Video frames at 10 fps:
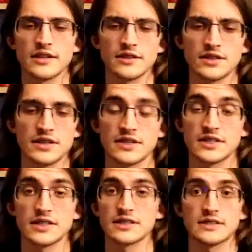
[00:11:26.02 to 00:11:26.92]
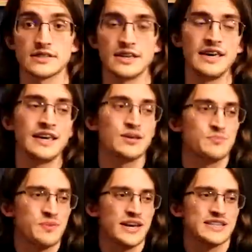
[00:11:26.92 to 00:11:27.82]
this is
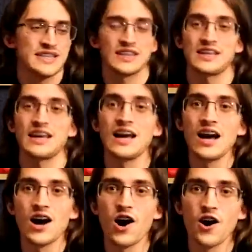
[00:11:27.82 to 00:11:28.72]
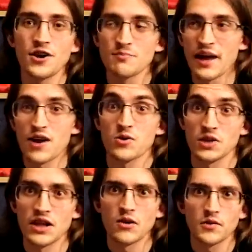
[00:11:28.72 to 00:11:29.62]
basically
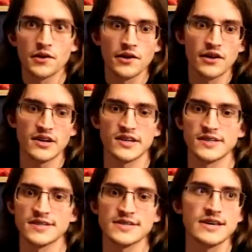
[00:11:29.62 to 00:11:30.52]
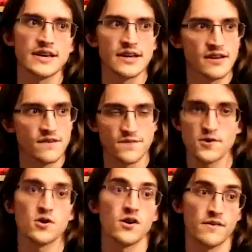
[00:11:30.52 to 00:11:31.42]
unparalleled, because
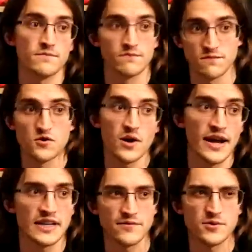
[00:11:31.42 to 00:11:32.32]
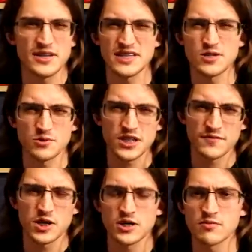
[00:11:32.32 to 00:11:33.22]
for a variety of reasons, which I've
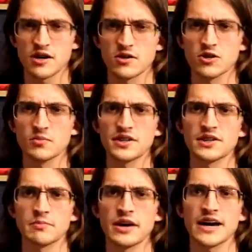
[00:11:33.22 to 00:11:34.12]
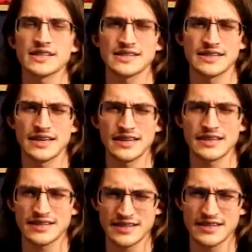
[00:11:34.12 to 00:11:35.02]
talked about a little bit in the past,
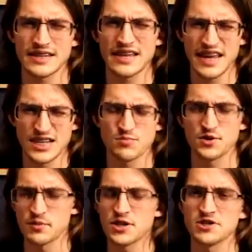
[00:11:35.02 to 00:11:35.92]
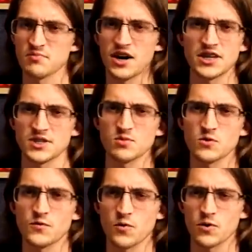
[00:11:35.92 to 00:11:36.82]
it's pretty much
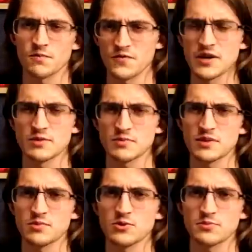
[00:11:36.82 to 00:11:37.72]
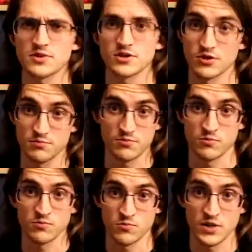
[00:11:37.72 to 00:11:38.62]
impossible for famous people to
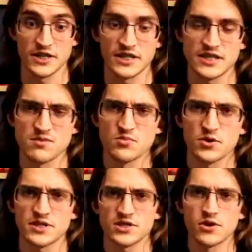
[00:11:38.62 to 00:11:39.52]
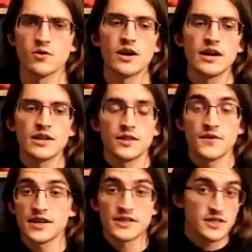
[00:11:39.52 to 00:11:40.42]
write decent books. So the
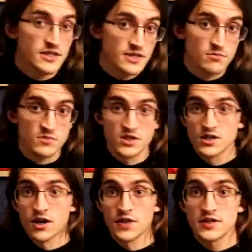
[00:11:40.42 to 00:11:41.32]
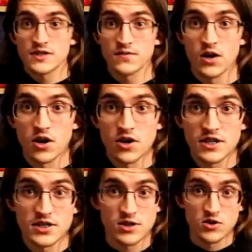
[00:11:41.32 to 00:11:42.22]
fact that it's gone this far
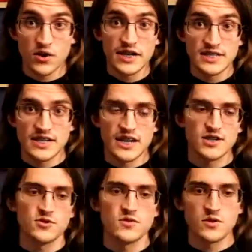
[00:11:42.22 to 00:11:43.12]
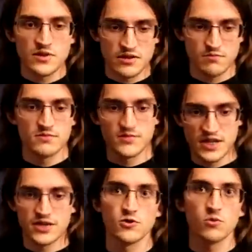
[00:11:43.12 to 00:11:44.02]
is great, and I do know that
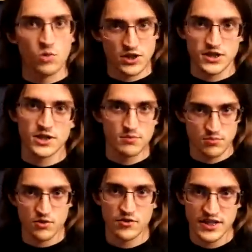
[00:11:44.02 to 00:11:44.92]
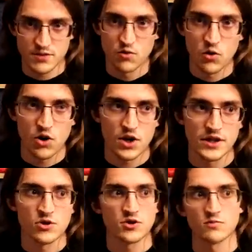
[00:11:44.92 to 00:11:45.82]
Daniel wants to progress more
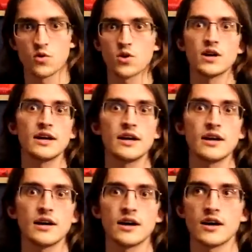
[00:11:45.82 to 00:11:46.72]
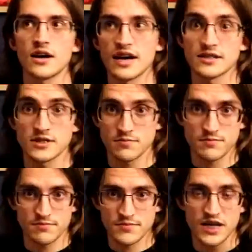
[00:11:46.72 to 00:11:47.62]
and learn more as
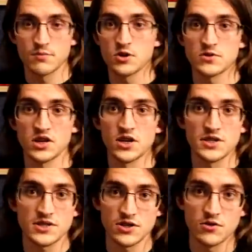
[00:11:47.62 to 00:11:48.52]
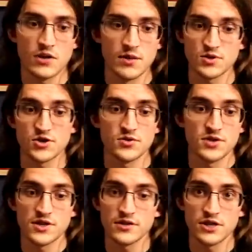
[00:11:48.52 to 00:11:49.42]
time goes on, so I'm sure
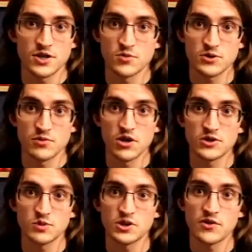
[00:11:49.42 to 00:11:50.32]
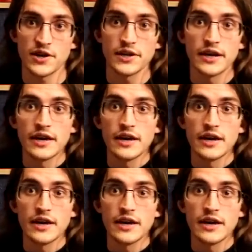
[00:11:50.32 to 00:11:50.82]
the later books will also be great.